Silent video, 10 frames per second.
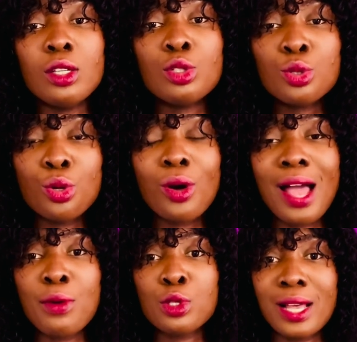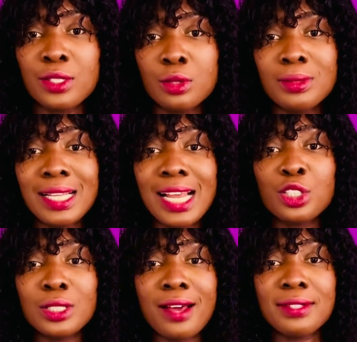So I want to assume that
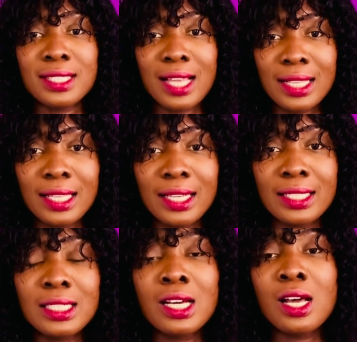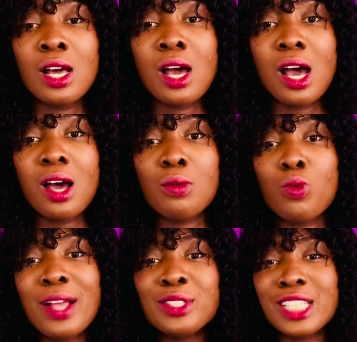should have started.
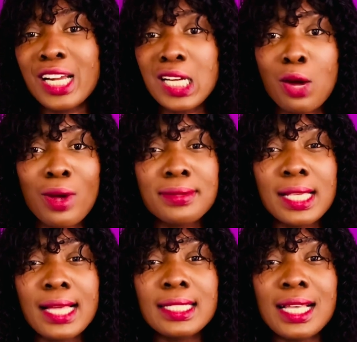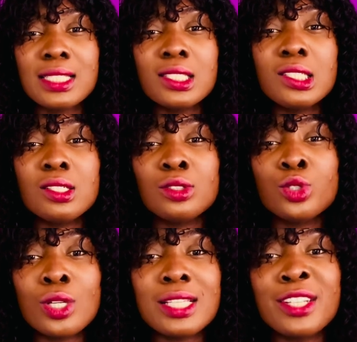When you check their website, there's still
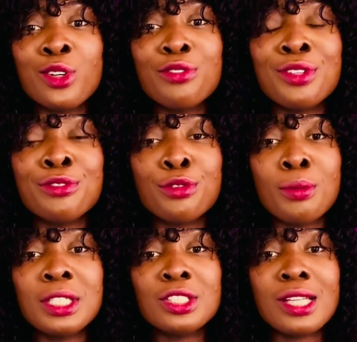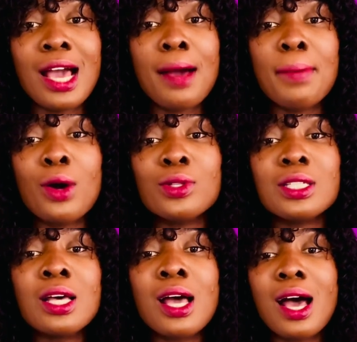not enough information about
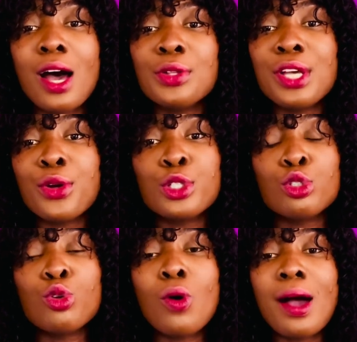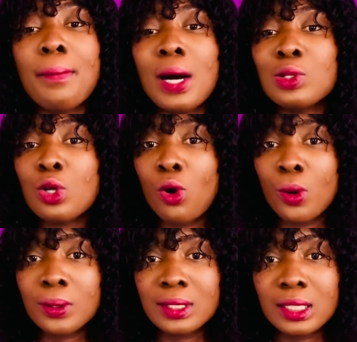how they're going to go about
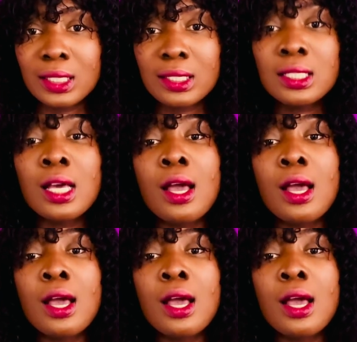all this.